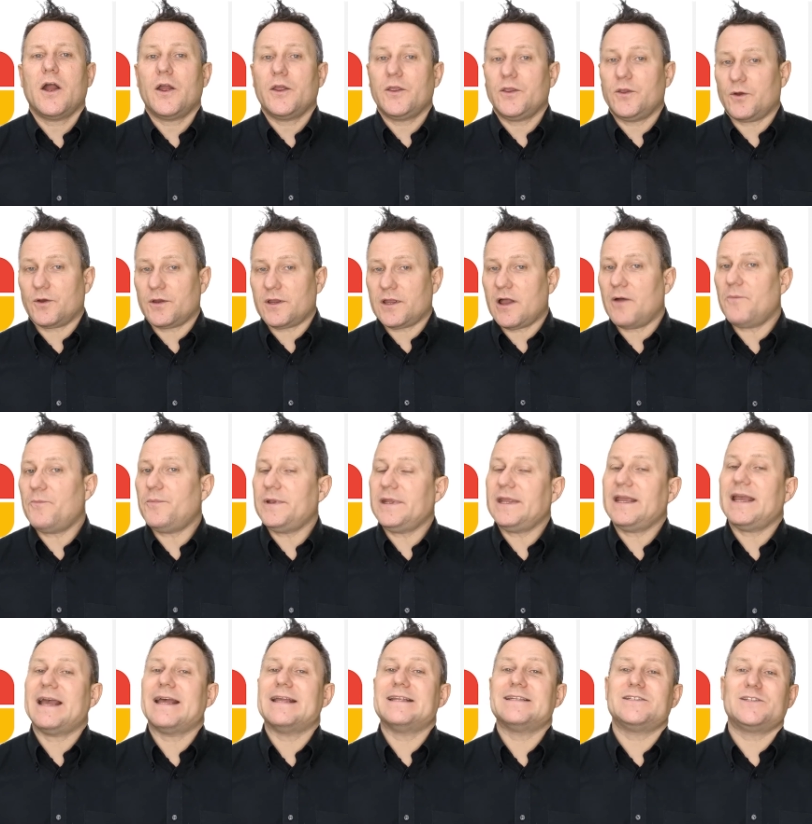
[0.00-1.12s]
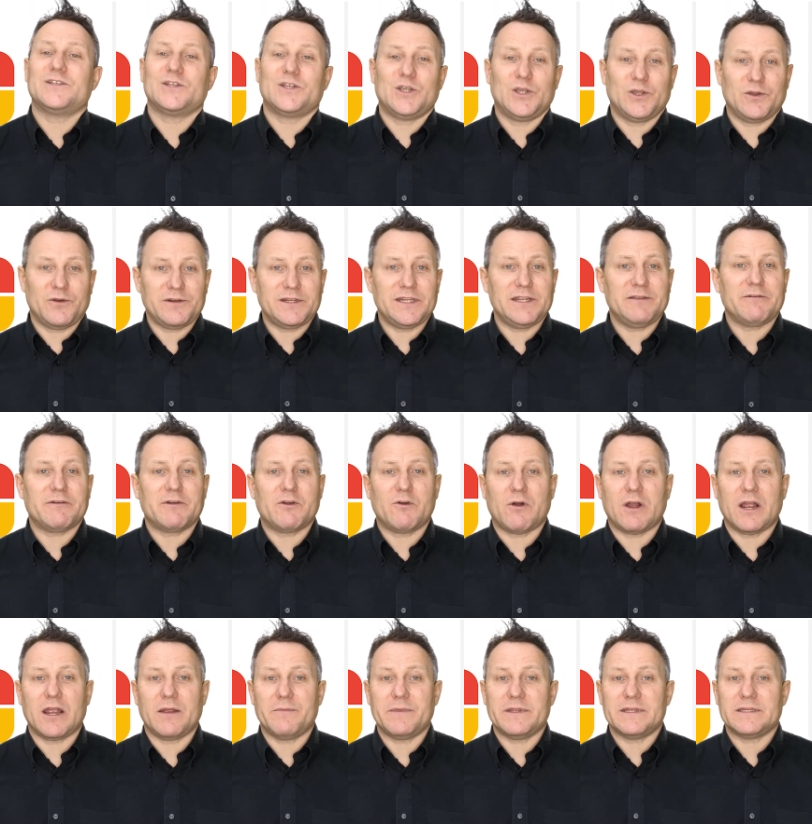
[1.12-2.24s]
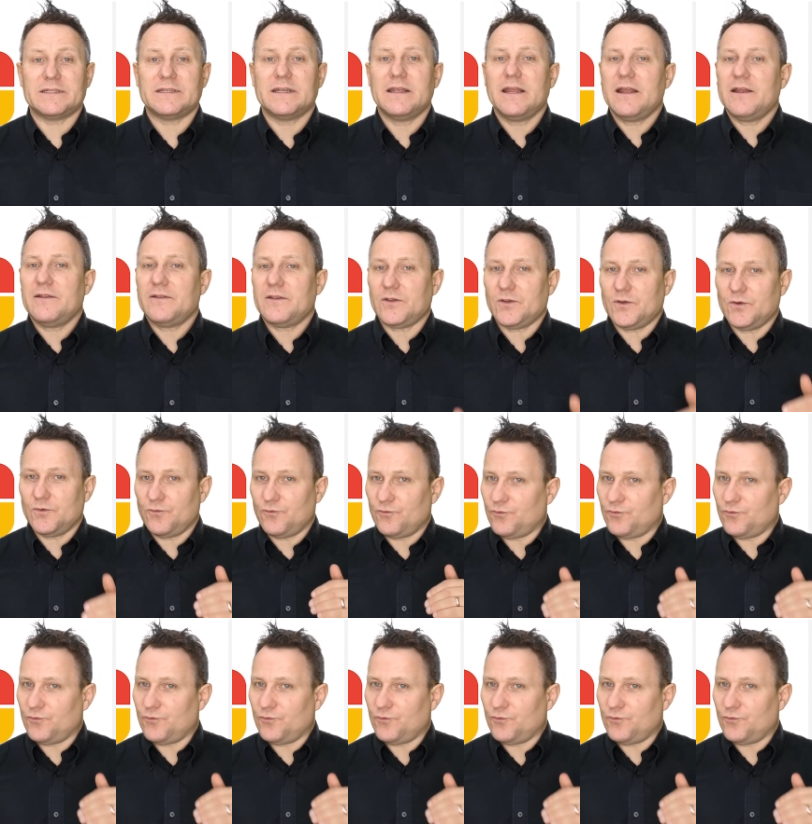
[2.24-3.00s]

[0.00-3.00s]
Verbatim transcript: your company has security requirements that you